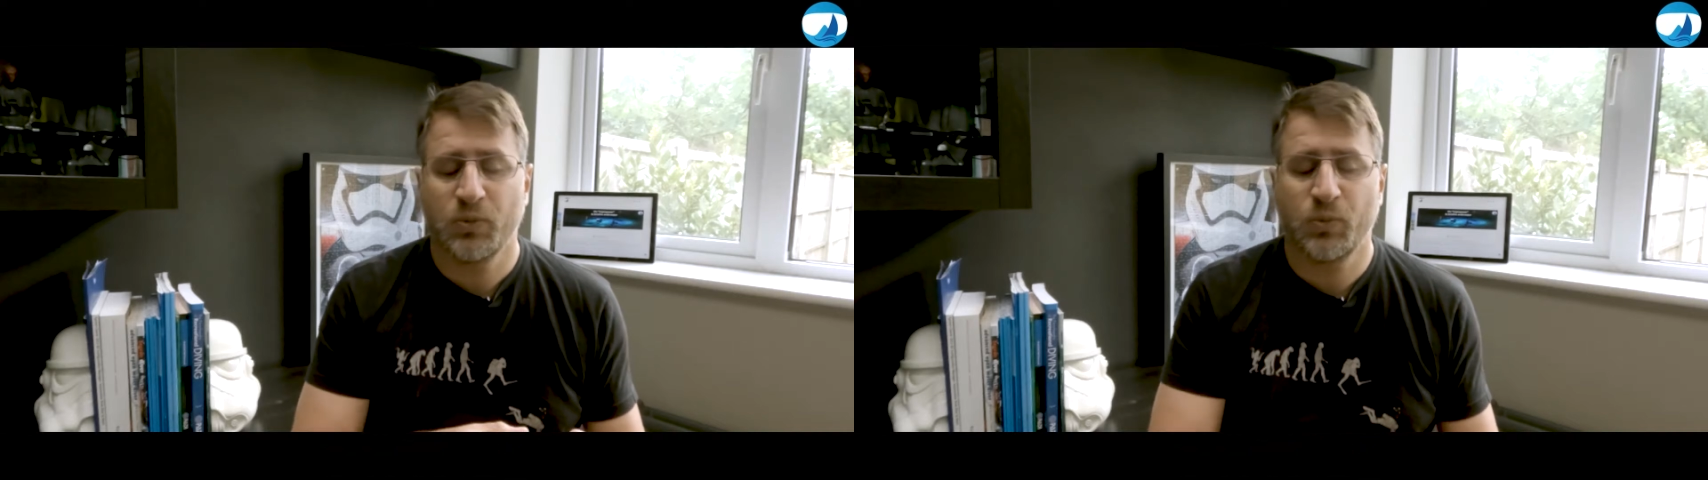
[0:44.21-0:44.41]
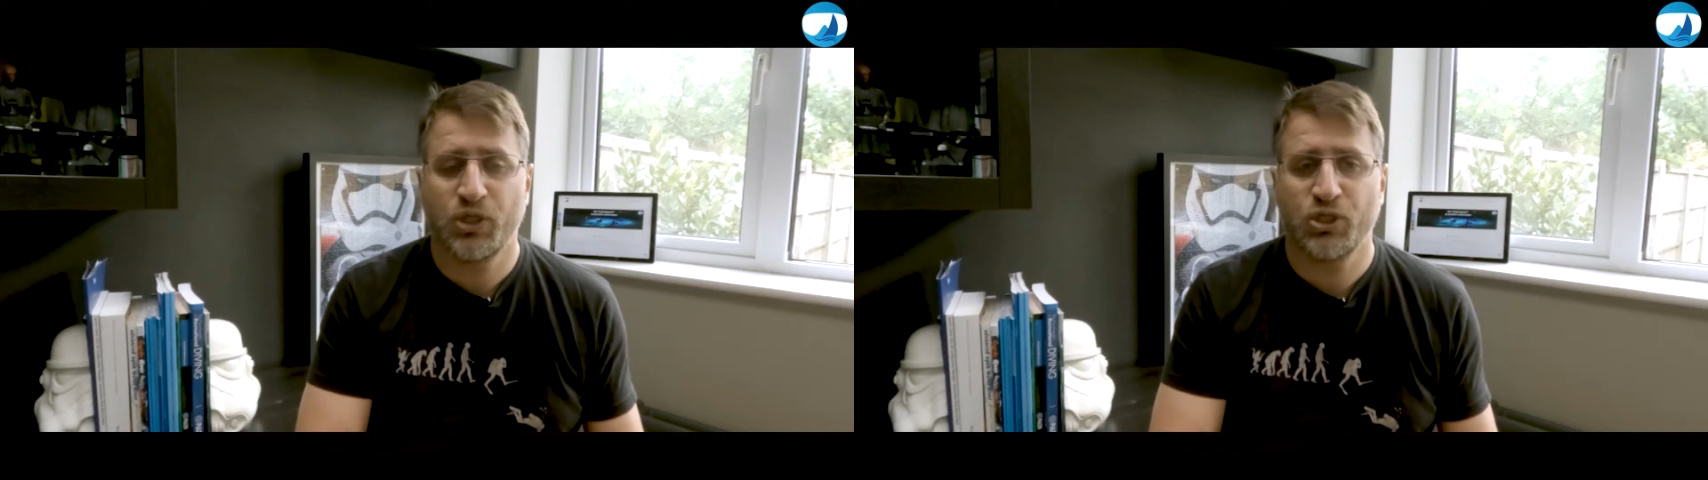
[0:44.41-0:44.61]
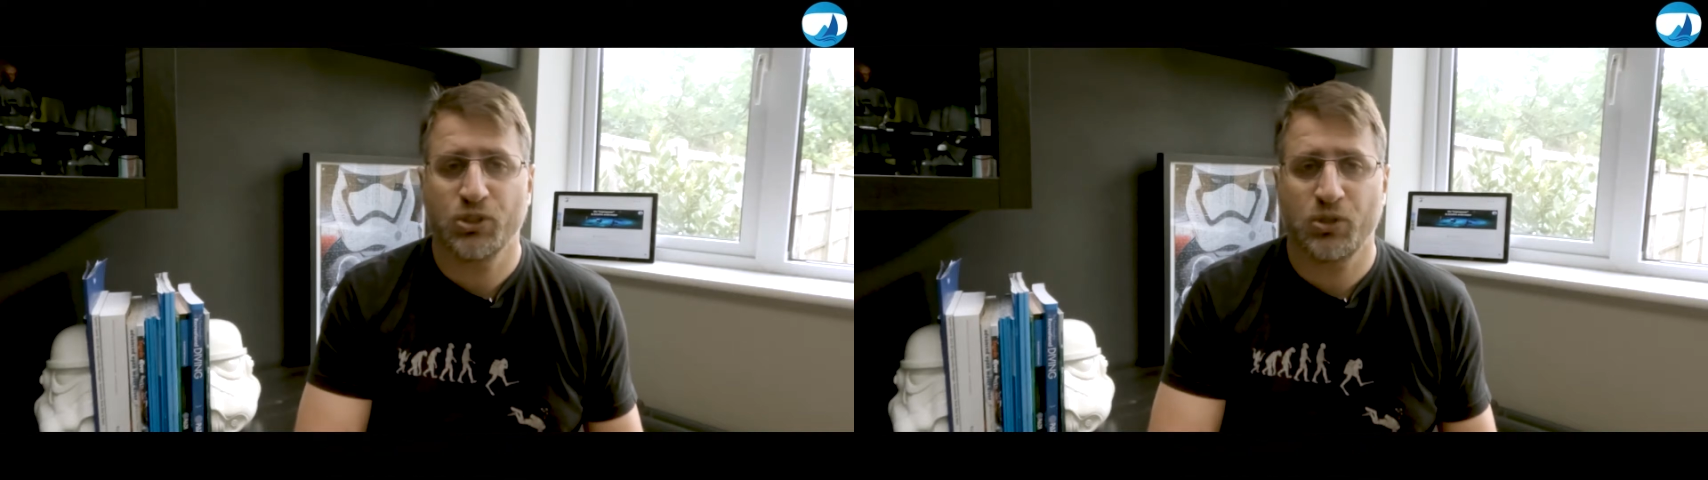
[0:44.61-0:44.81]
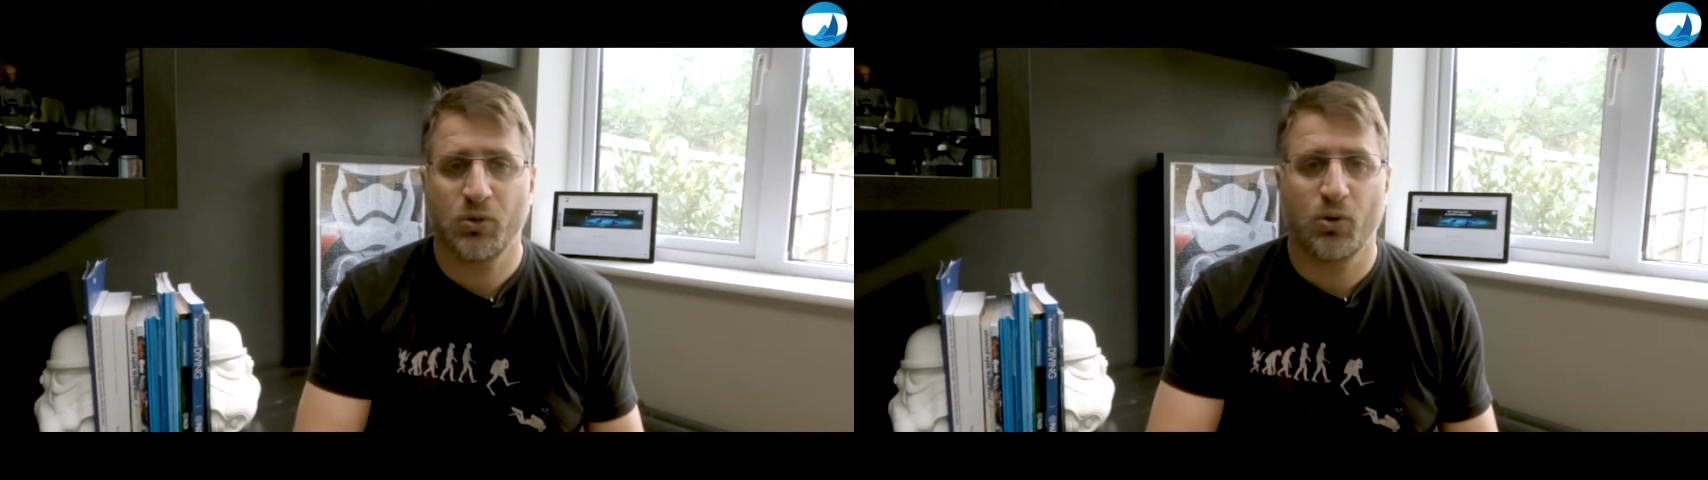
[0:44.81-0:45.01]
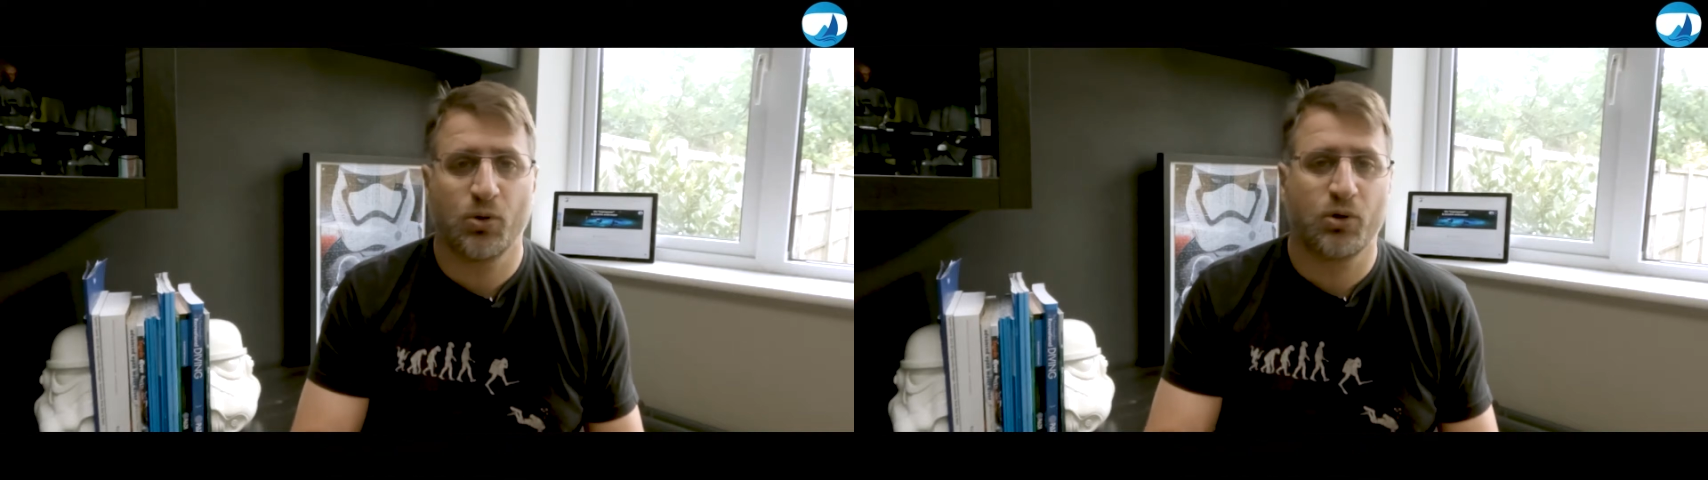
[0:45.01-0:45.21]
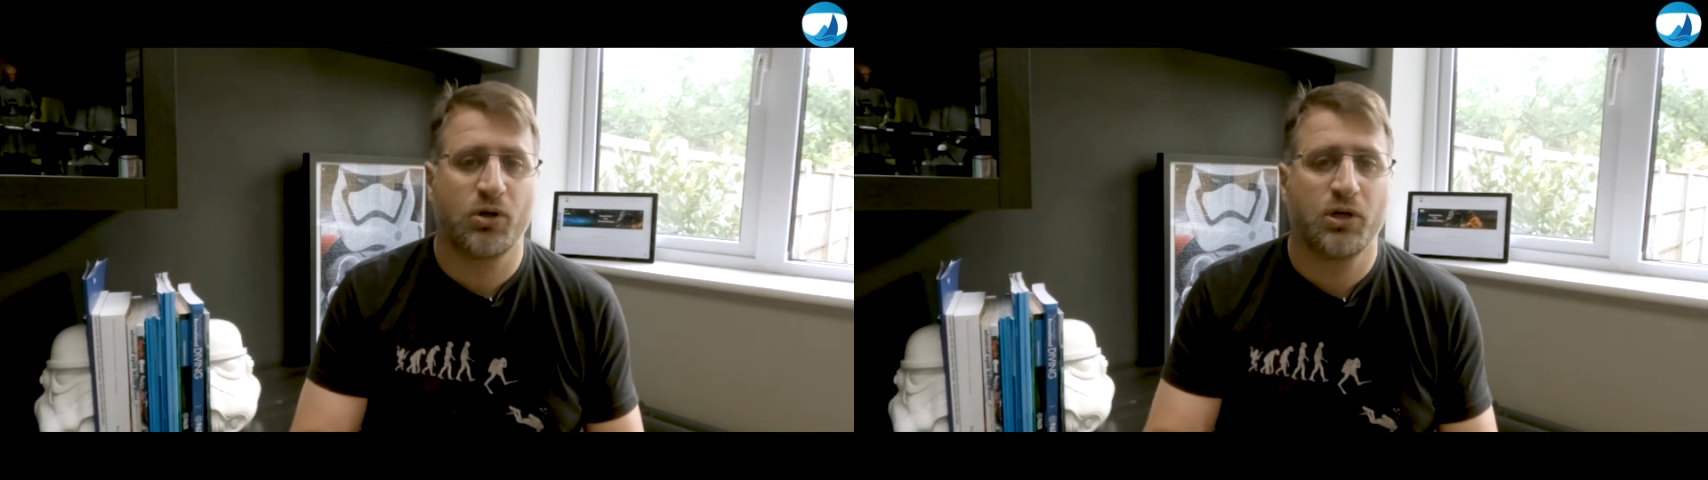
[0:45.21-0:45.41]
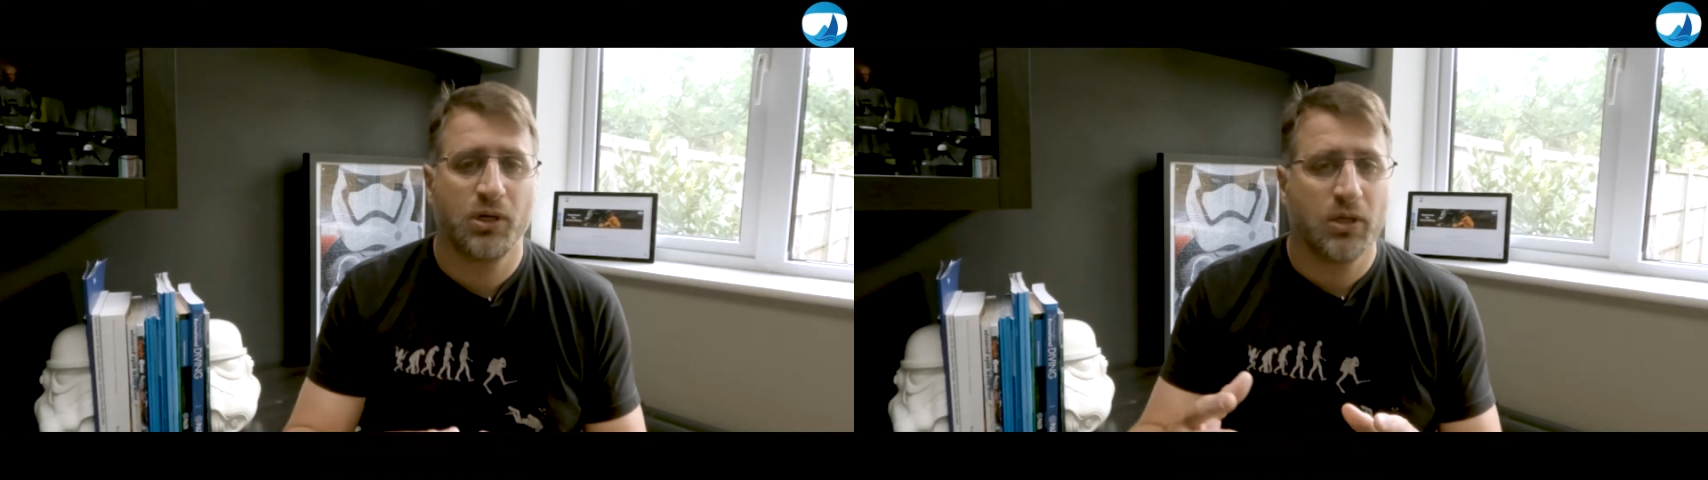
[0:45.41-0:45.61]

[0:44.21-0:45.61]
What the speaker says: regional or